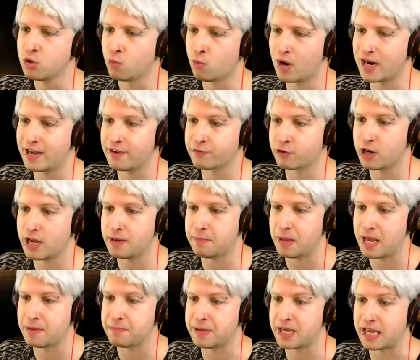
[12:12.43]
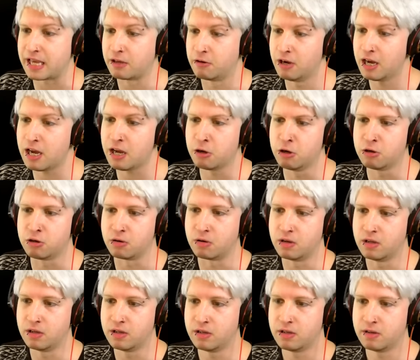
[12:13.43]
whatever it may be. Whoa!
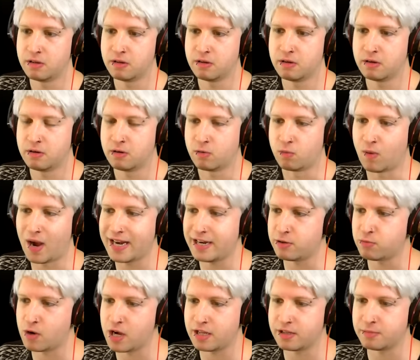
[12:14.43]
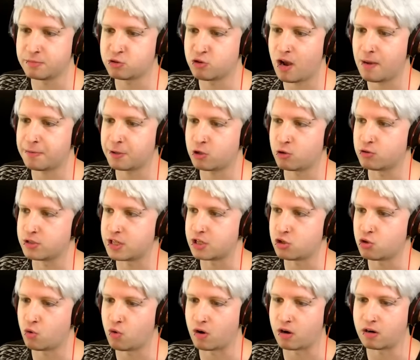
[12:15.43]
Why did one of them drop a golden
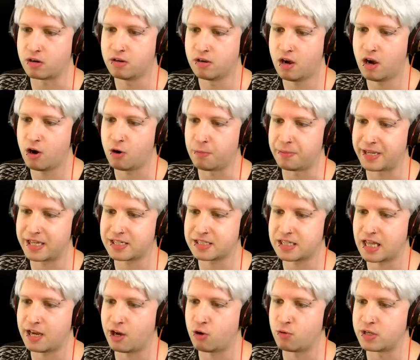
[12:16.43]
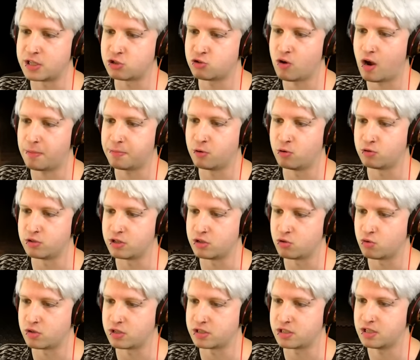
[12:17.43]
door? Oh, because they always drop golden
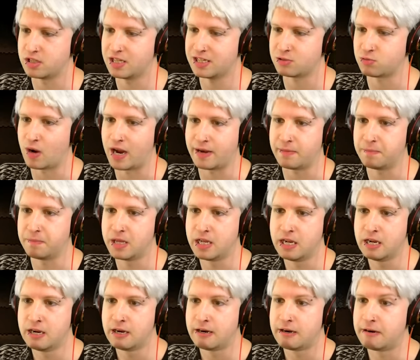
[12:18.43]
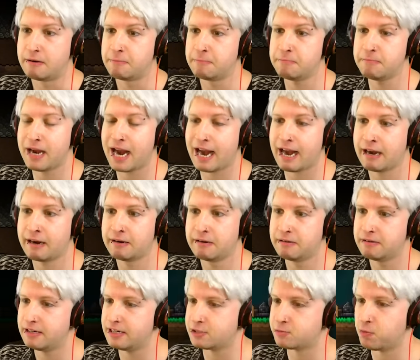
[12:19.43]
doors. That's right. Nah,
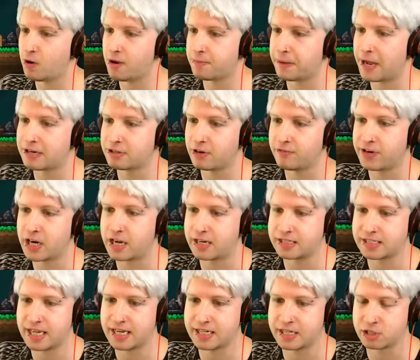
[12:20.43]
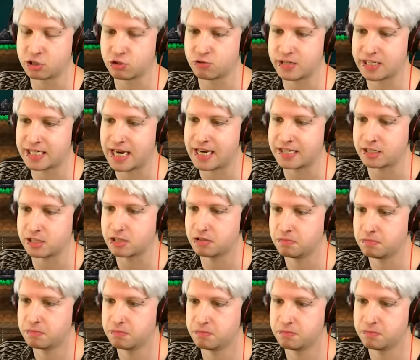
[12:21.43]
let's warp out of here. It's getting too intense.
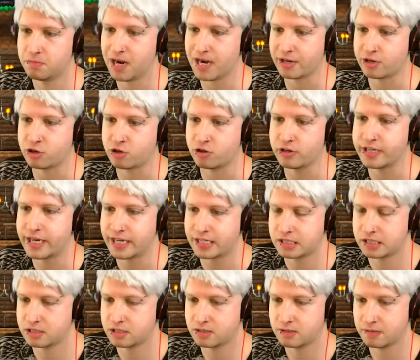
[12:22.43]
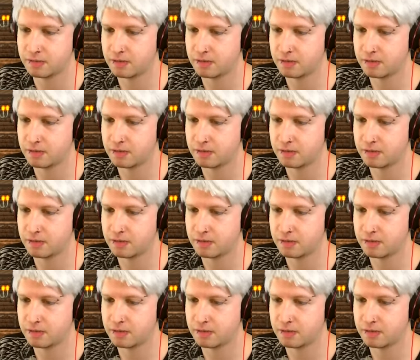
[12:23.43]
My goodness.